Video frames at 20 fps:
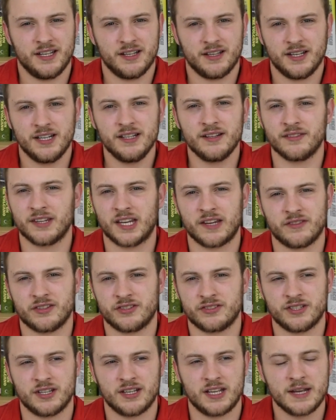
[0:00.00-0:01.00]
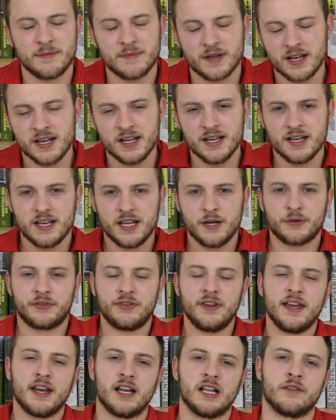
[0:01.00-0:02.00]
He doesn't give a shit. He'll
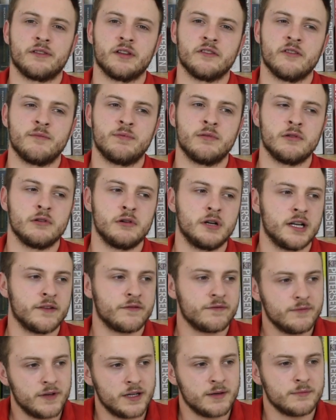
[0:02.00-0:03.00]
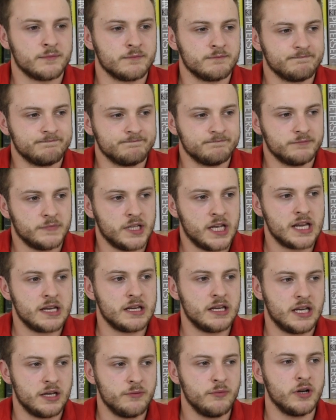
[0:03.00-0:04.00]
say he loves Liverpool, and
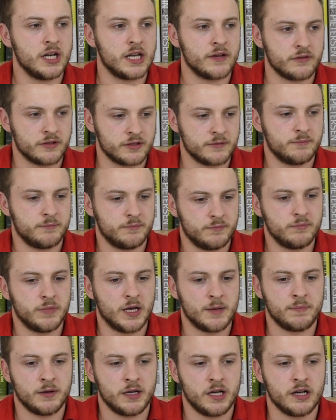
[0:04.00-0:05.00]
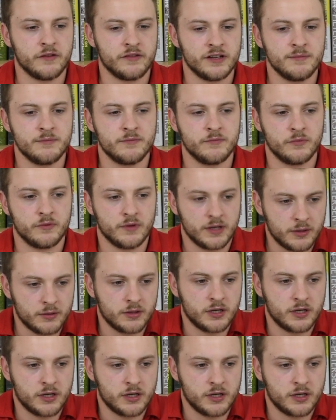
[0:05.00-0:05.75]
he will have a part of him.